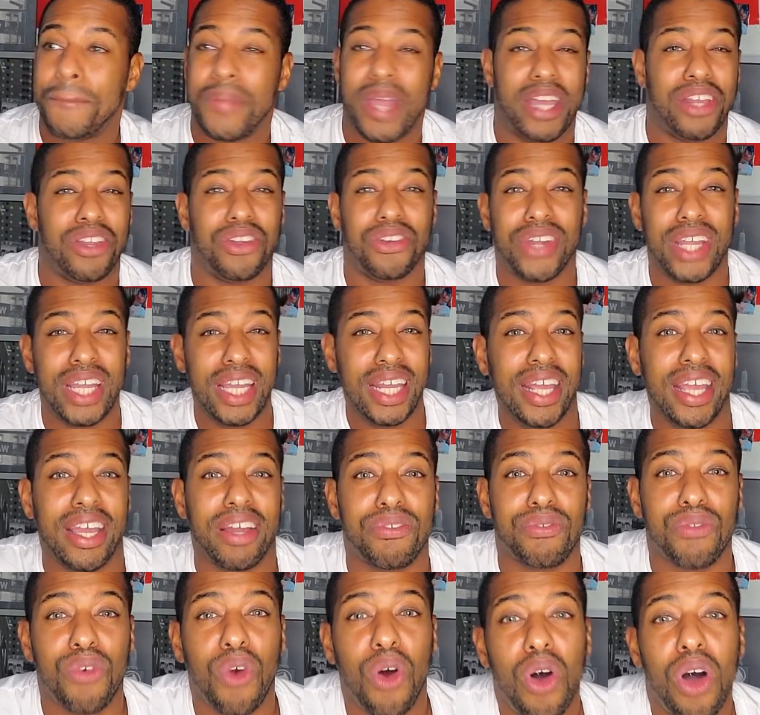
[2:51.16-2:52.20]
and you're eating
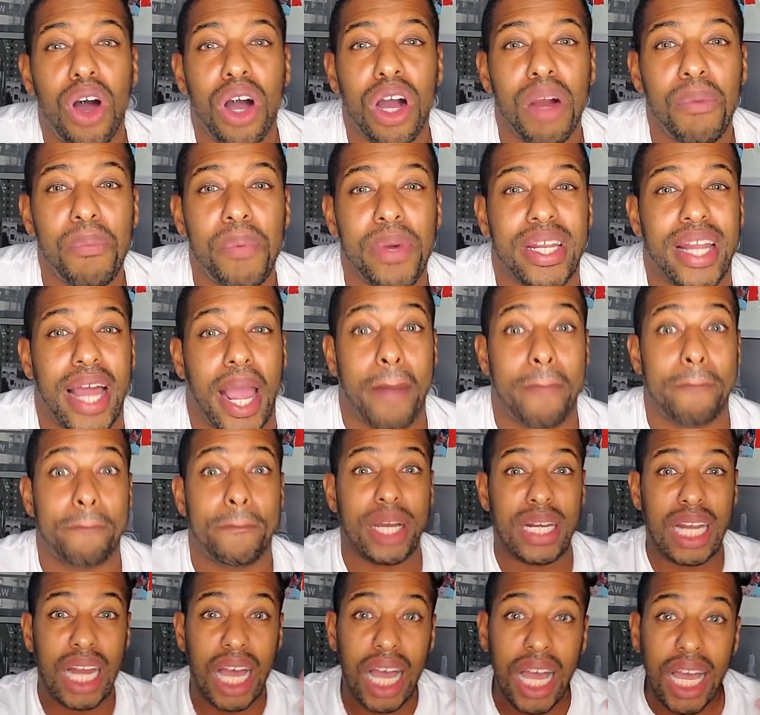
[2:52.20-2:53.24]
it raw with like
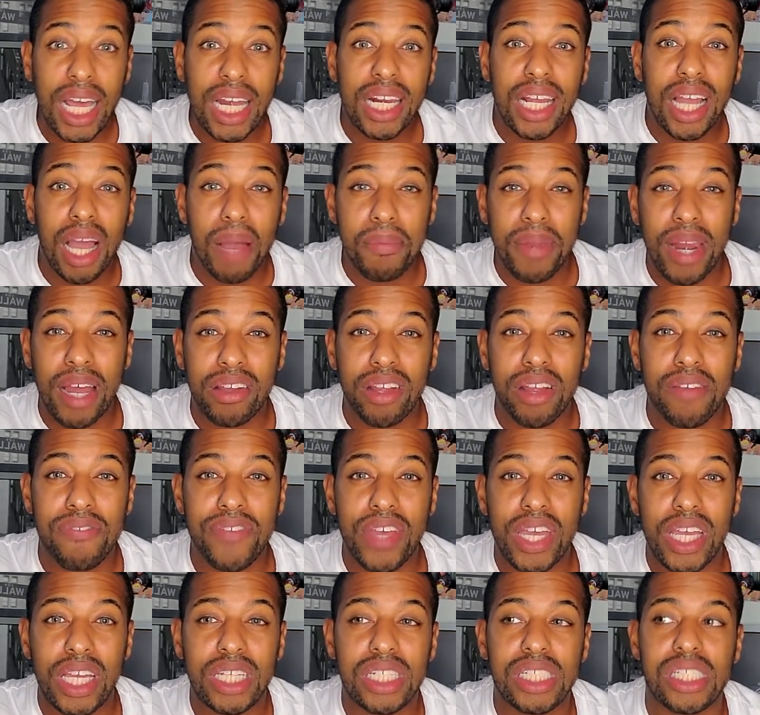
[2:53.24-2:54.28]
blood coming out your
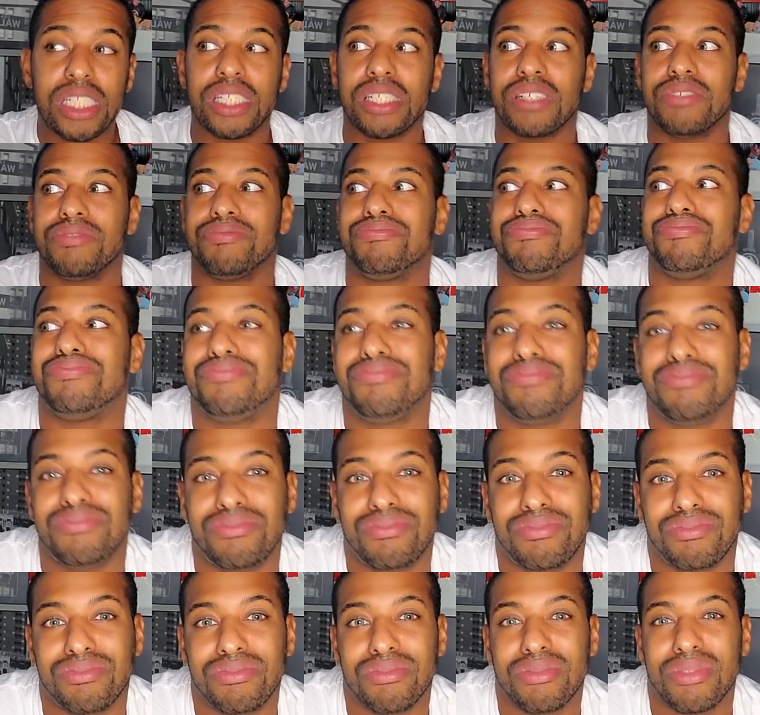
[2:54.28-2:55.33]
face,
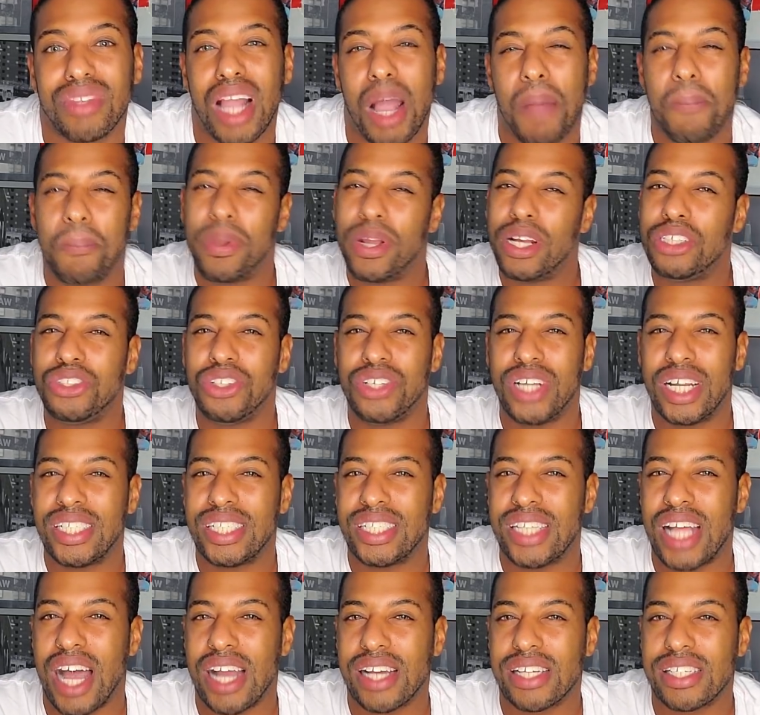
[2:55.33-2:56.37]
I'm pretty sure that's
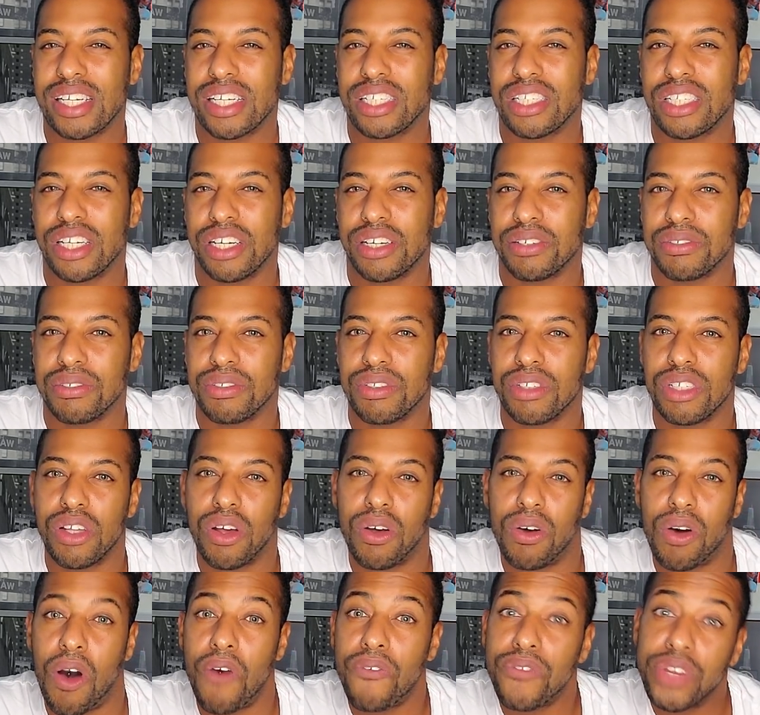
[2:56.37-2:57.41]
toxic too.
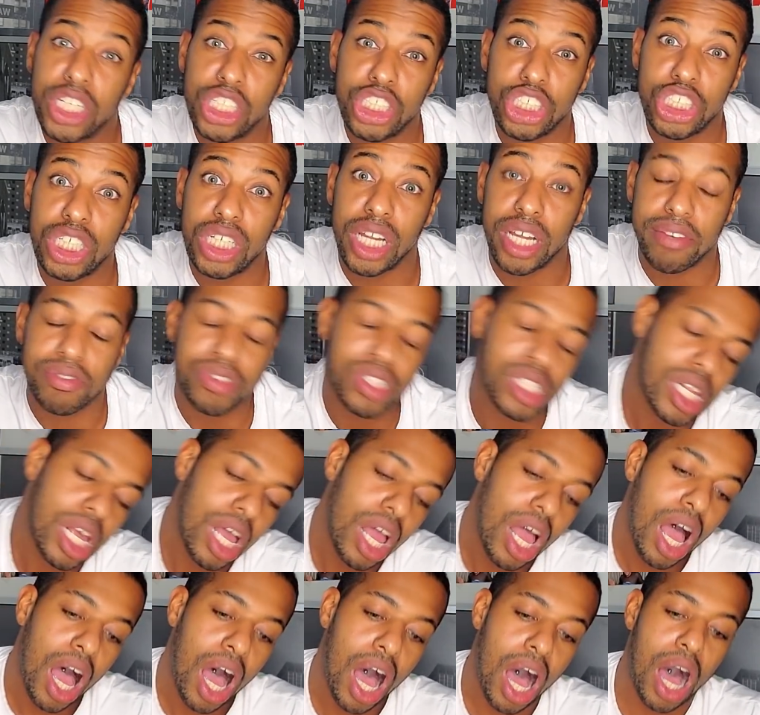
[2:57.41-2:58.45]
So hopefully she lives.
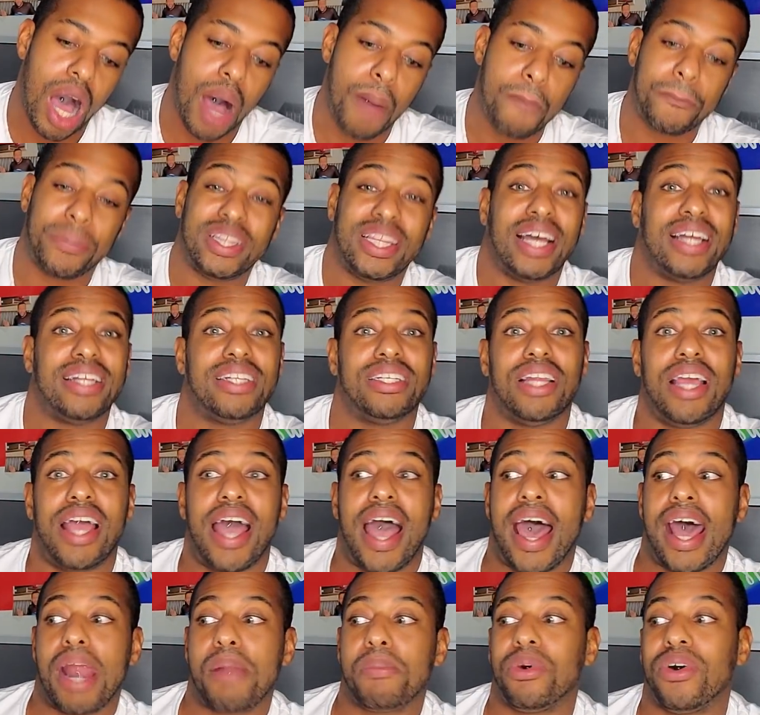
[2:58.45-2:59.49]
But that
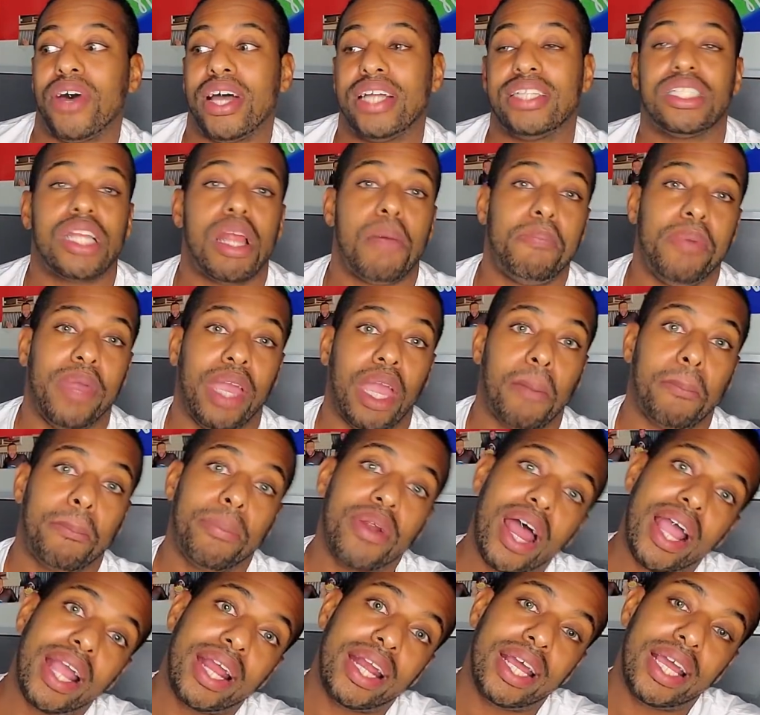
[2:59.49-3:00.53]
animal ended up being
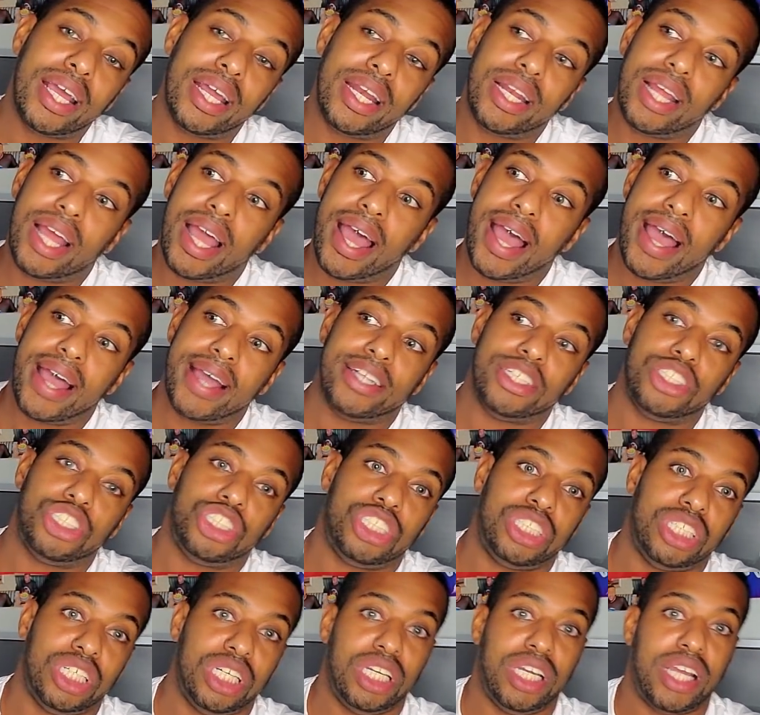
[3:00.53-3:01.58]
pregnant, and
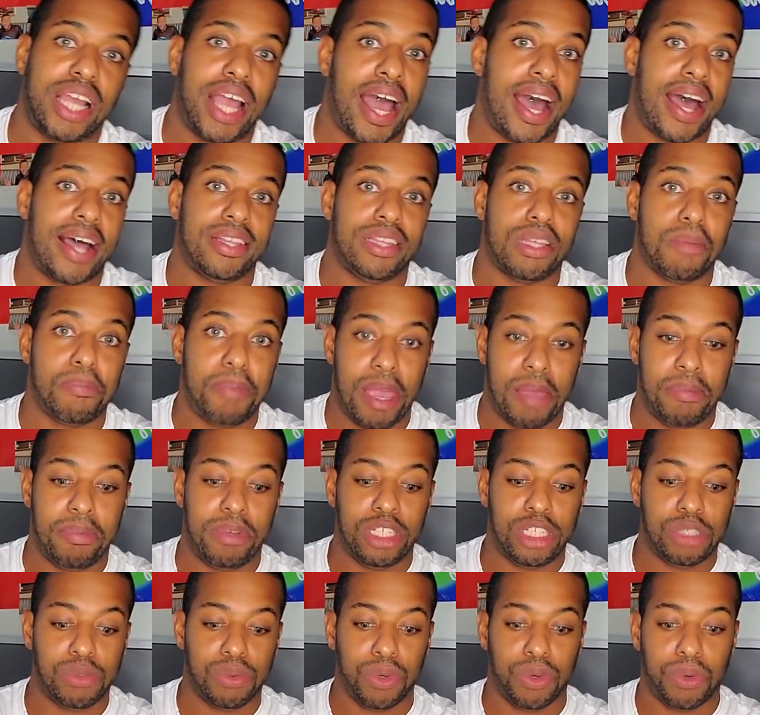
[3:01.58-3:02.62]
she had the
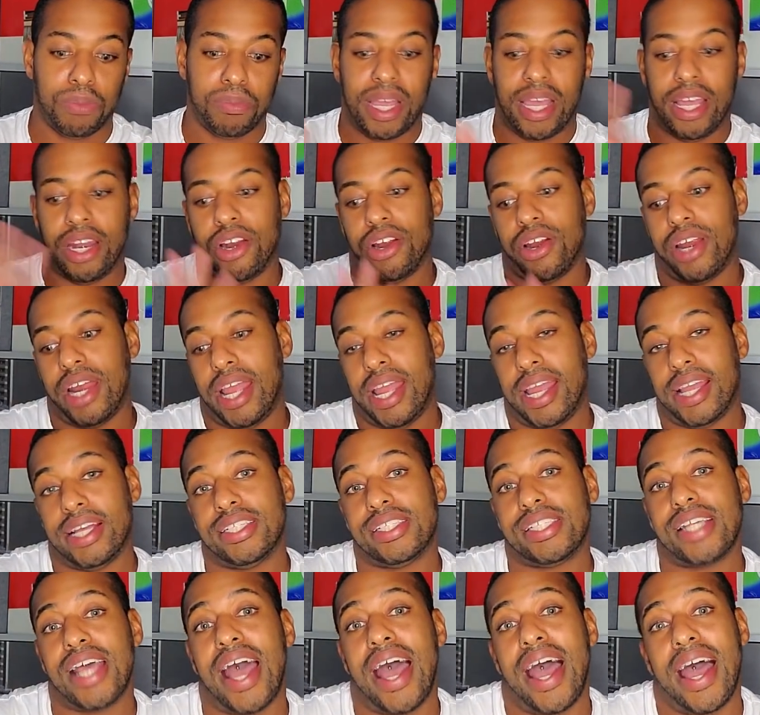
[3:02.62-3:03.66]
baby's womb in her
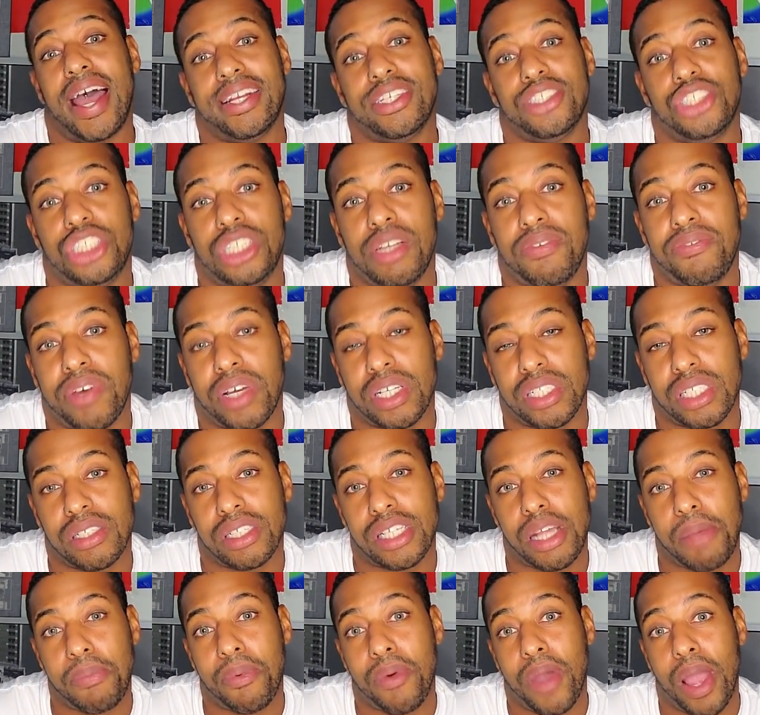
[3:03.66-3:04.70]
hand, and she felt some
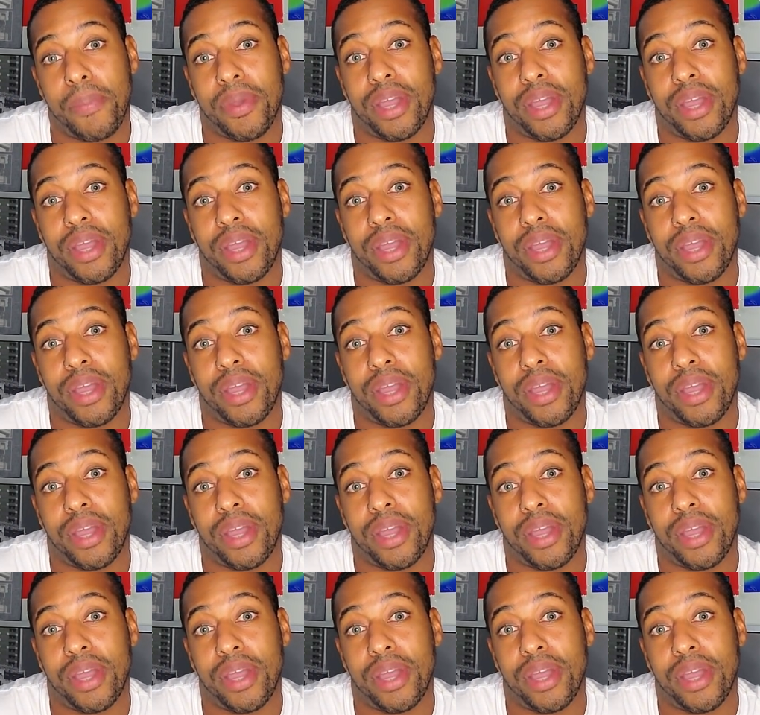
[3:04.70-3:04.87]
type of way